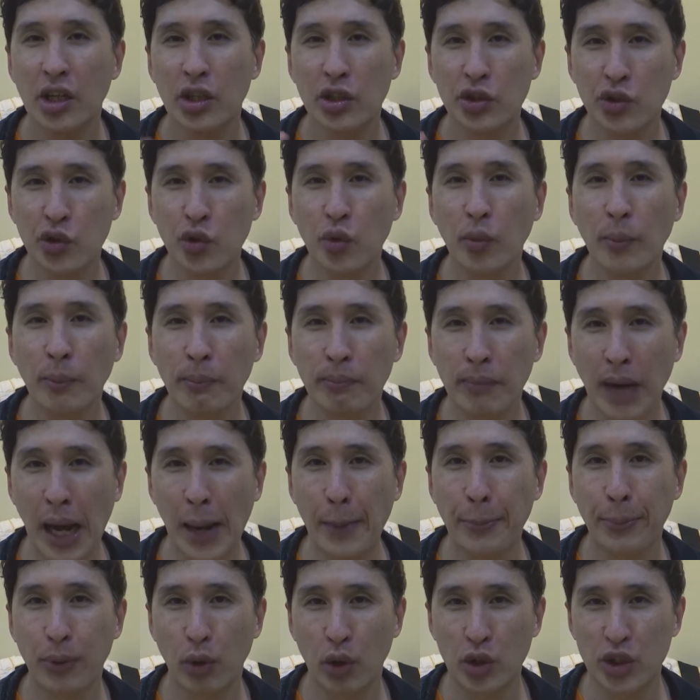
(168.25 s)
you
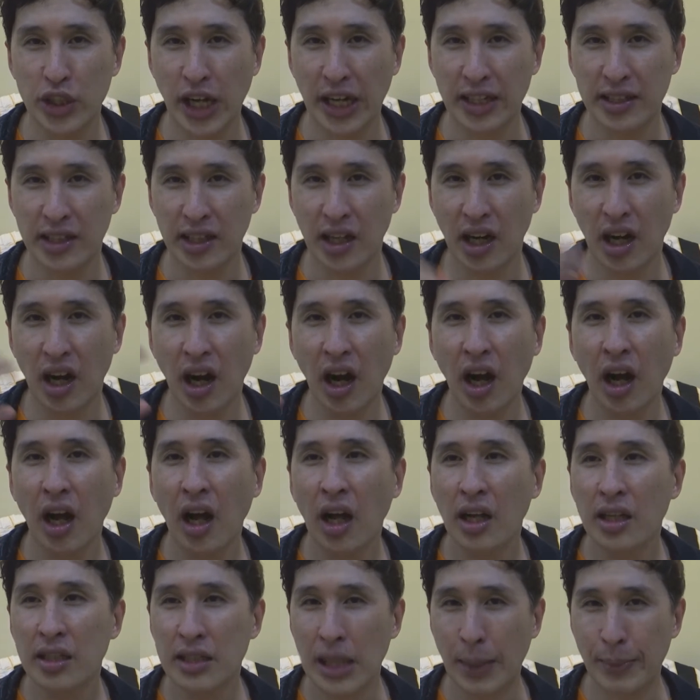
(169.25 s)
might project the
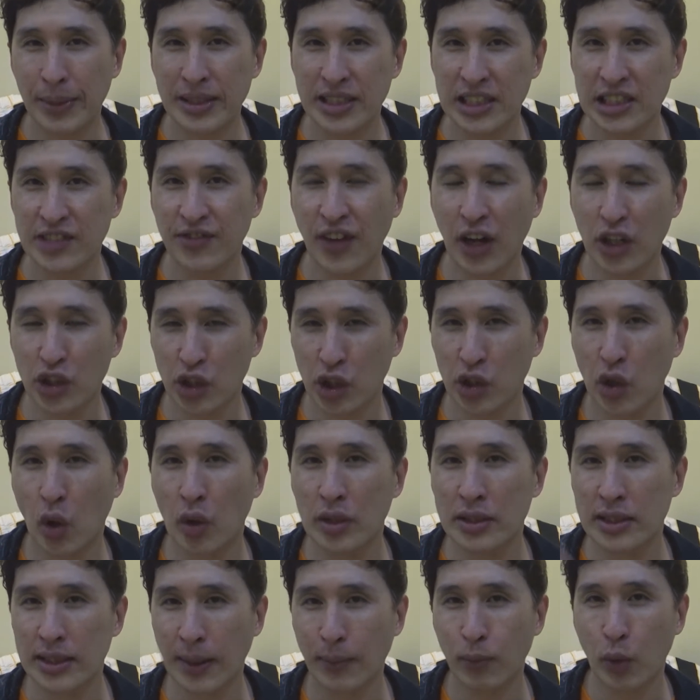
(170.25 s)
Nemesis function
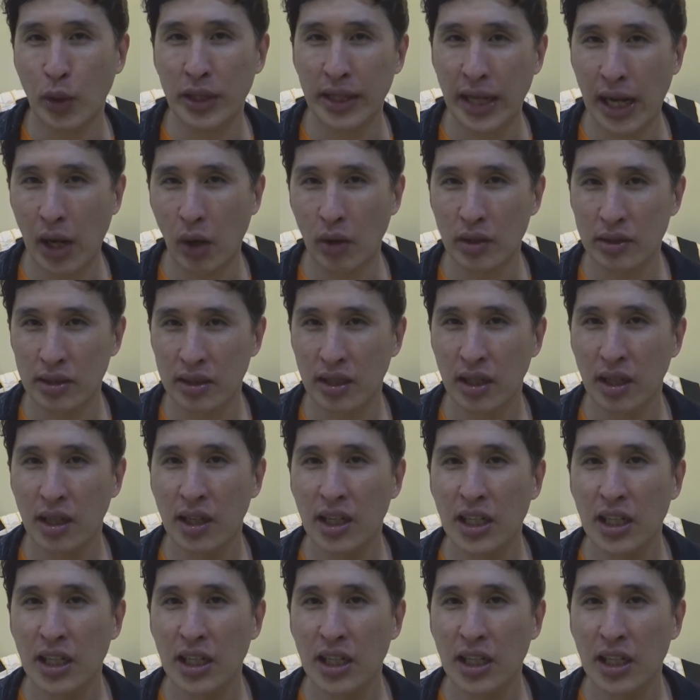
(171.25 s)
on someone else,